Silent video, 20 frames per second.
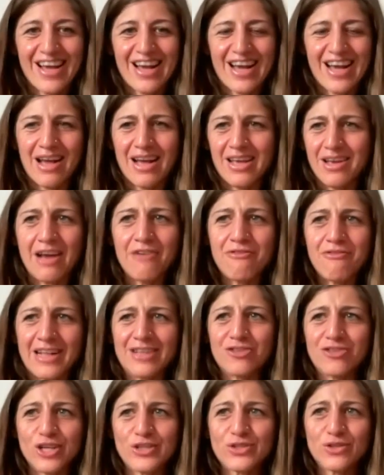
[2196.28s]
I
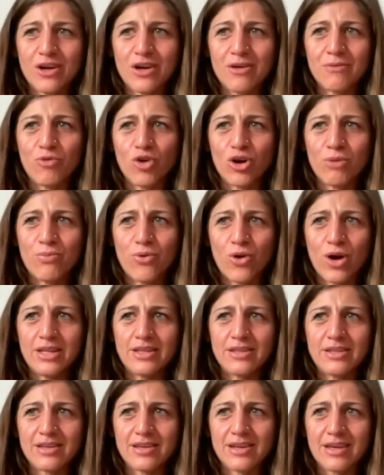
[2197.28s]
felt also at one
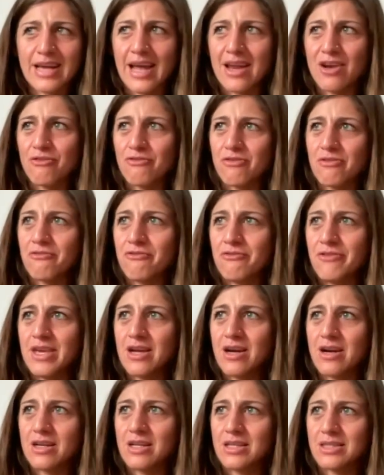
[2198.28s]
point a kind of a
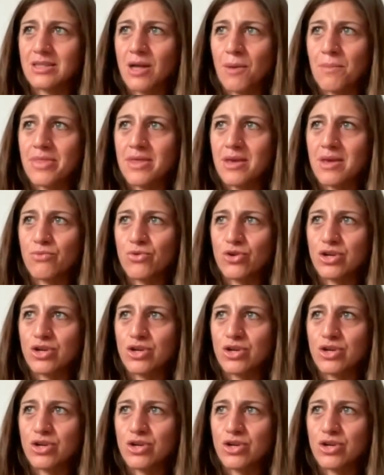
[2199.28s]
fear that something